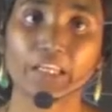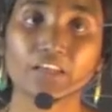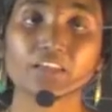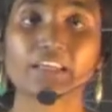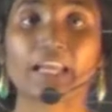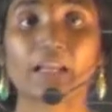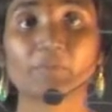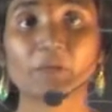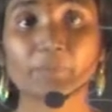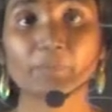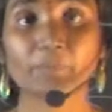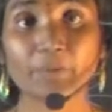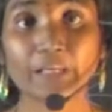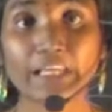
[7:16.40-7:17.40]
can be
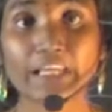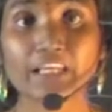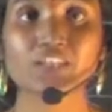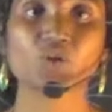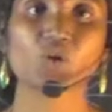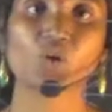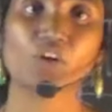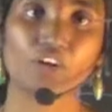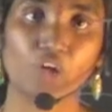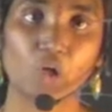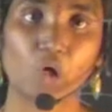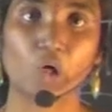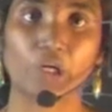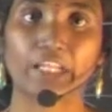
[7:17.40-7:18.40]
placed or
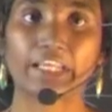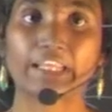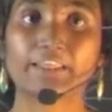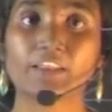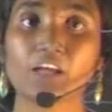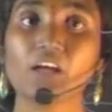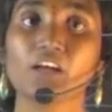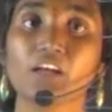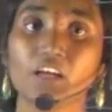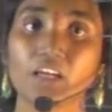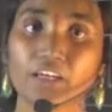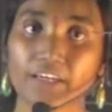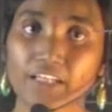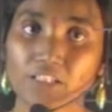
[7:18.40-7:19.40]
not in the
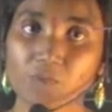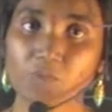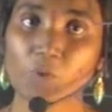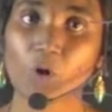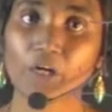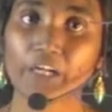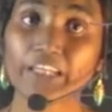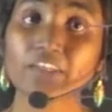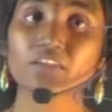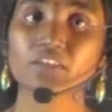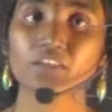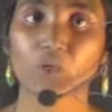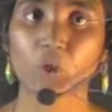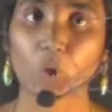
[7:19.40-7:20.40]
corresponding
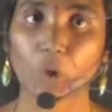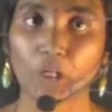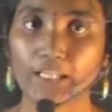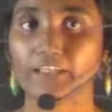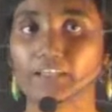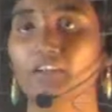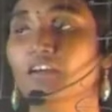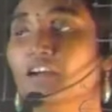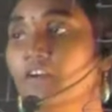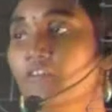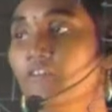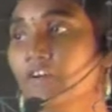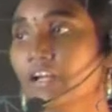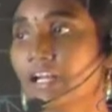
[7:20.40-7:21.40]
column,
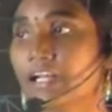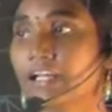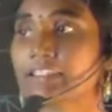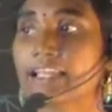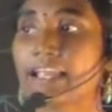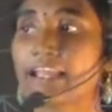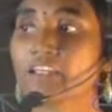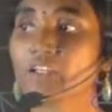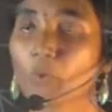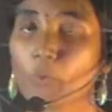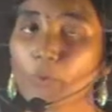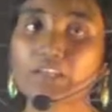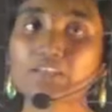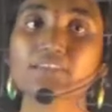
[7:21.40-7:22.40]
whereas n
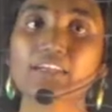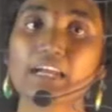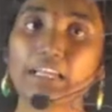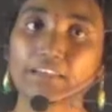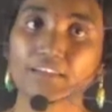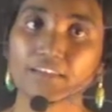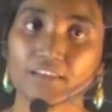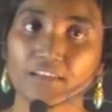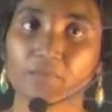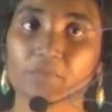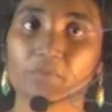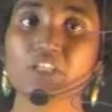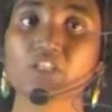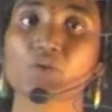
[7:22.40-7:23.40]
queens algorithm
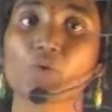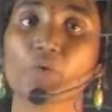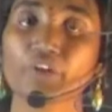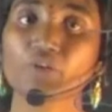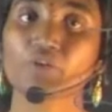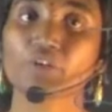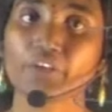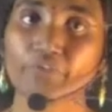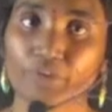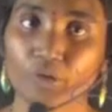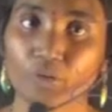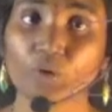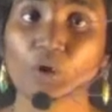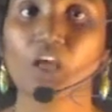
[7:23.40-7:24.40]
is going to give you
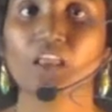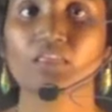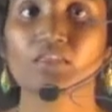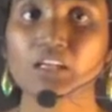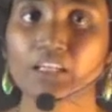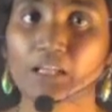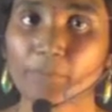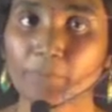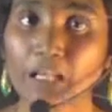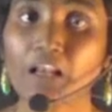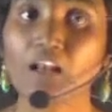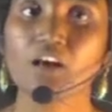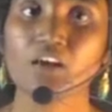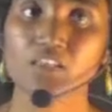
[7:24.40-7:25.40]
the tuple
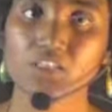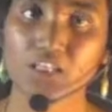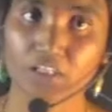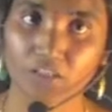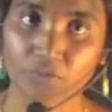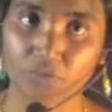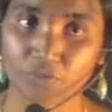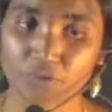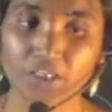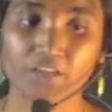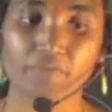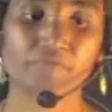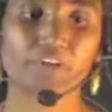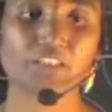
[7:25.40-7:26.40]
solution.
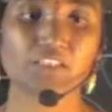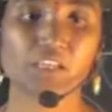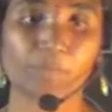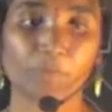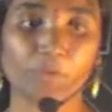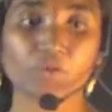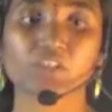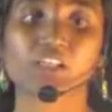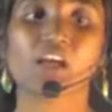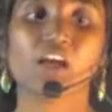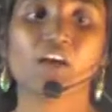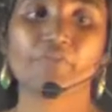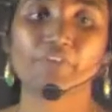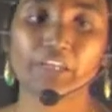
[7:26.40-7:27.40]
For suppose
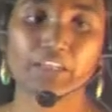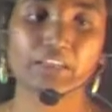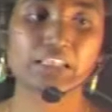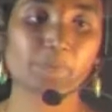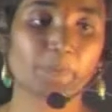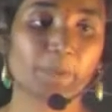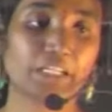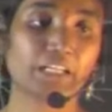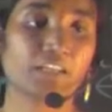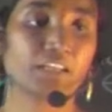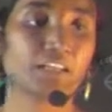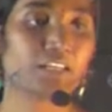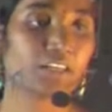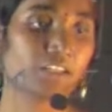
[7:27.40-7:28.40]
for this
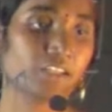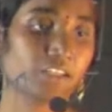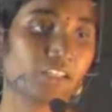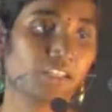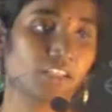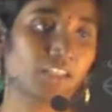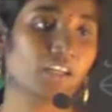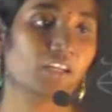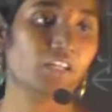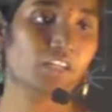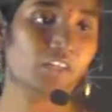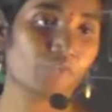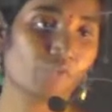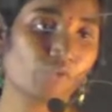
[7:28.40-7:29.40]
particular
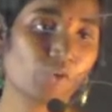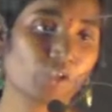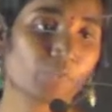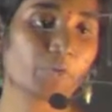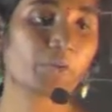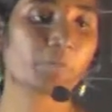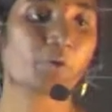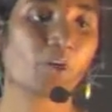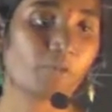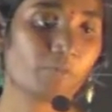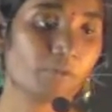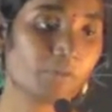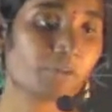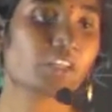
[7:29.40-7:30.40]
4 queen problem,
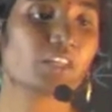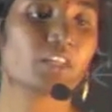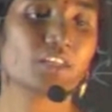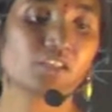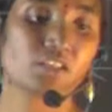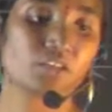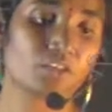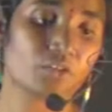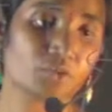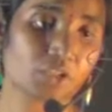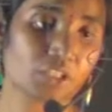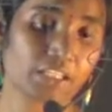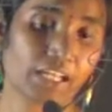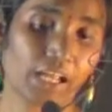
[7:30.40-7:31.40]
here the solution
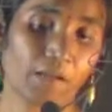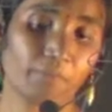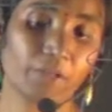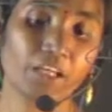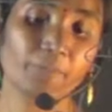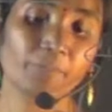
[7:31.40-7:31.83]
can be,